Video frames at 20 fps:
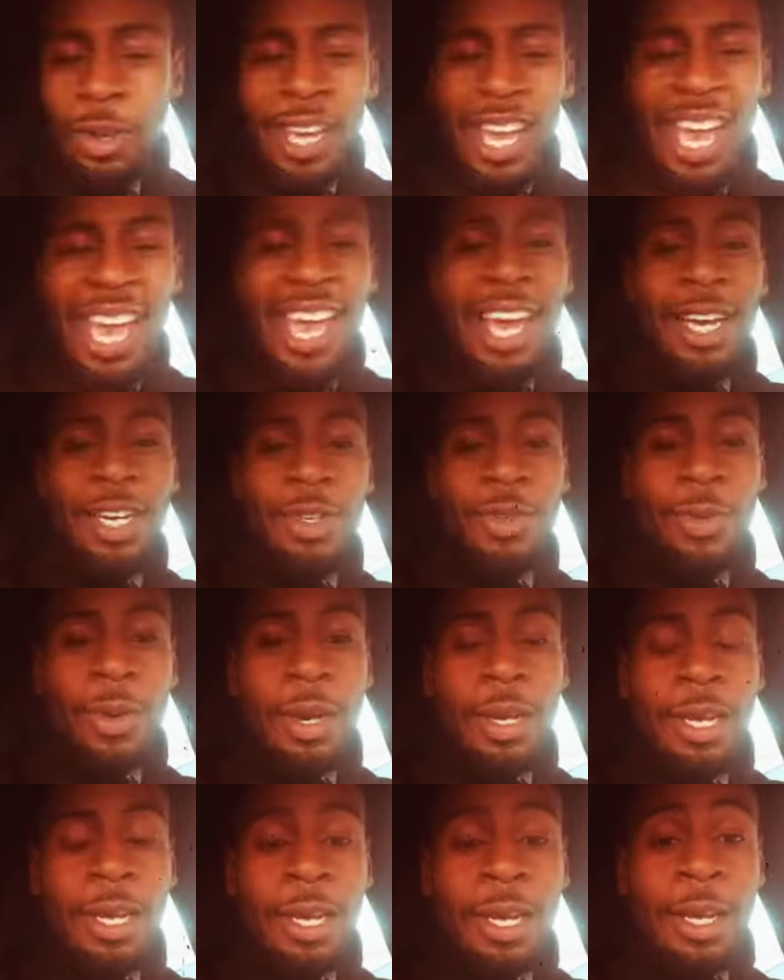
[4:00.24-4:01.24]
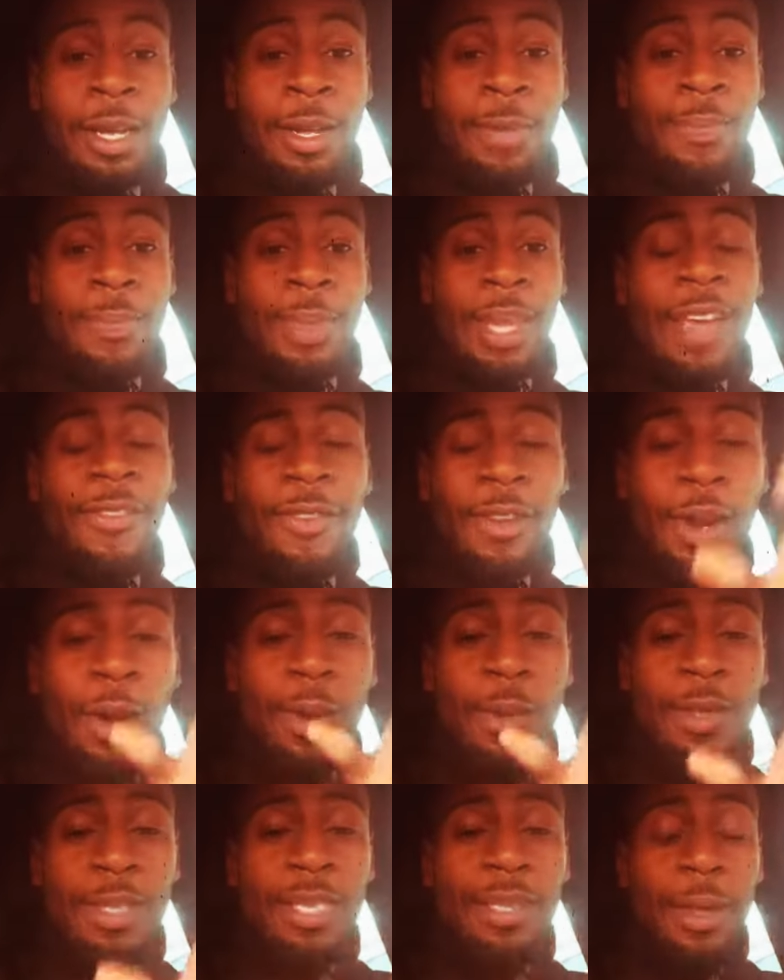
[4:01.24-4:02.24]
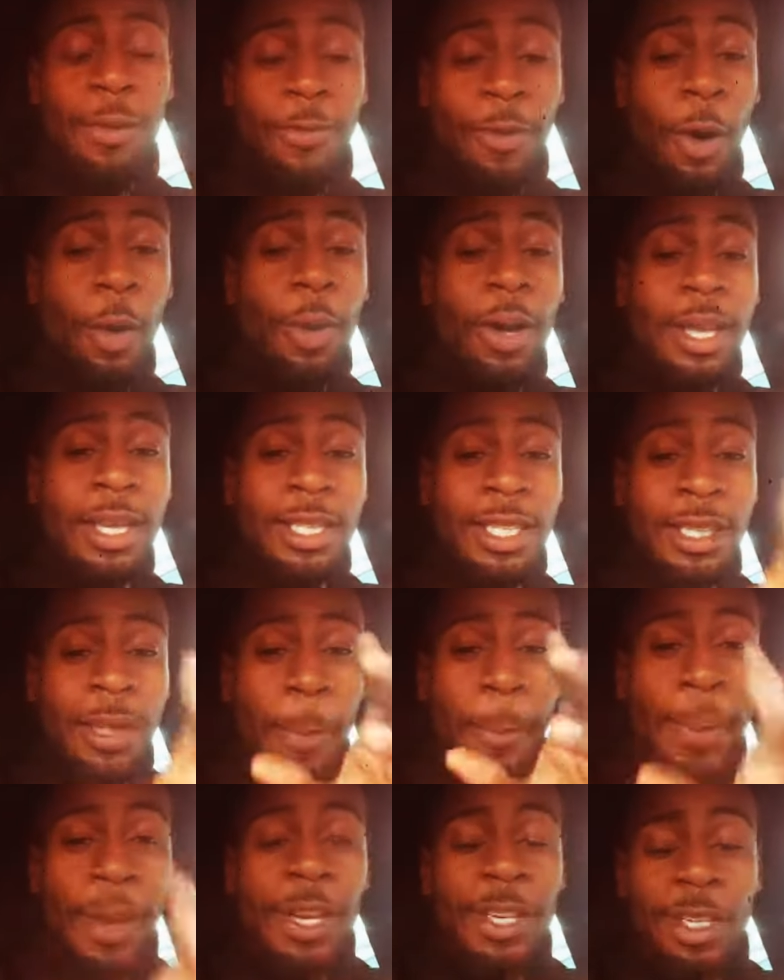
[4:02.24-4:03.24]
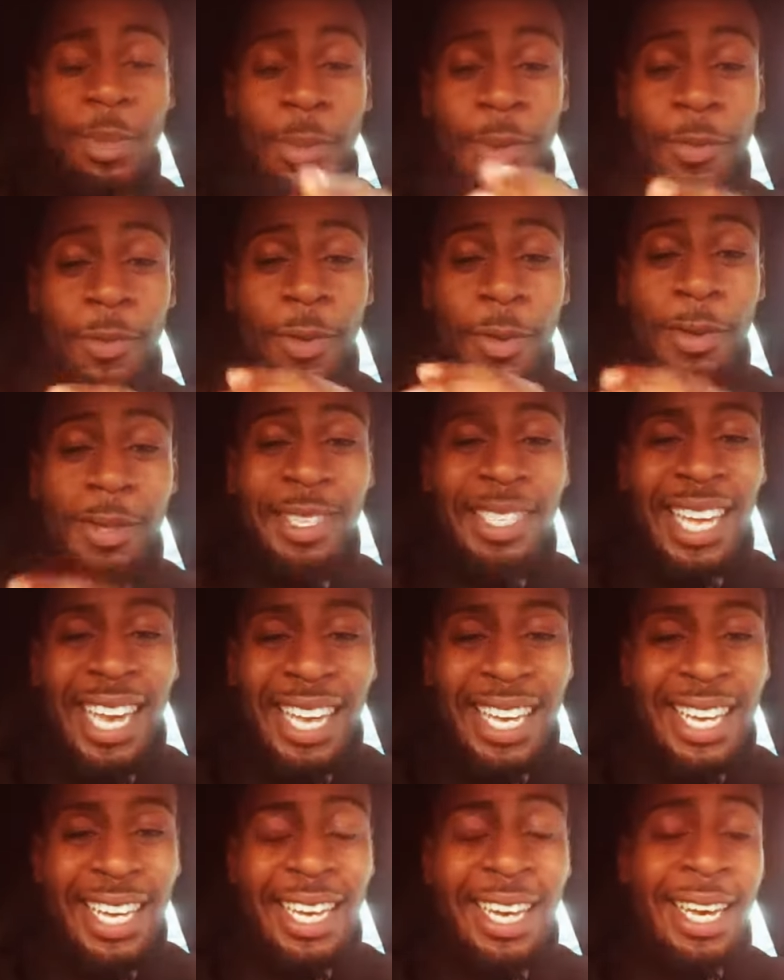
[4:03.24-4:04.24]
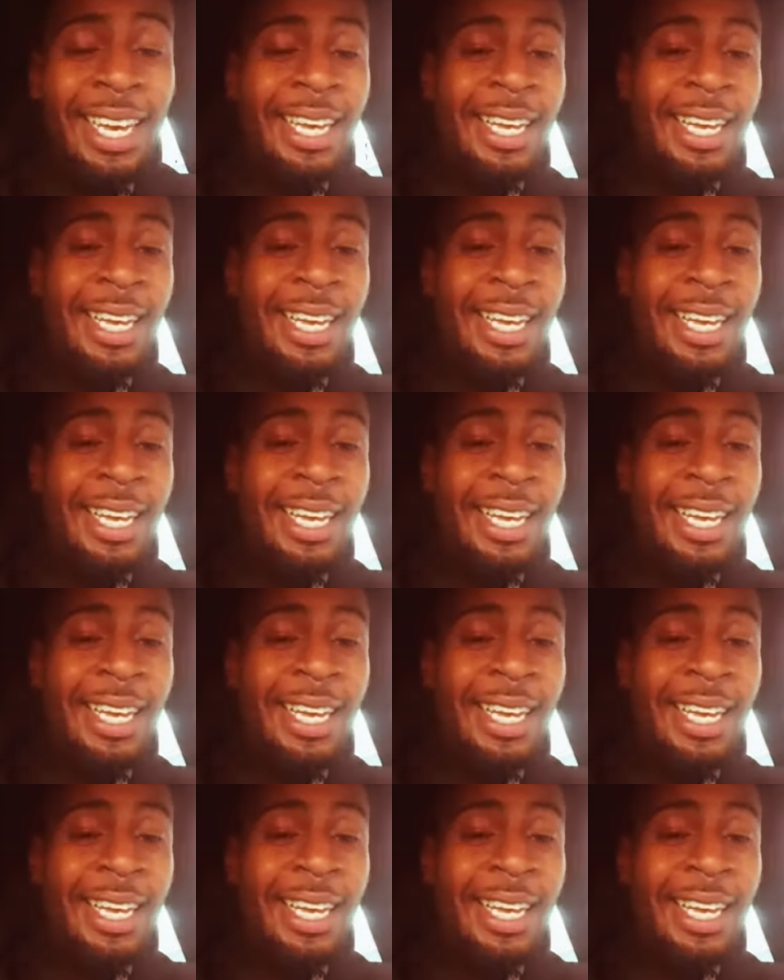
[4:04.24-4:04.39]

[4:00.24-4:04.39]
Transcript: your Android. If you don't focus the picture before you take it,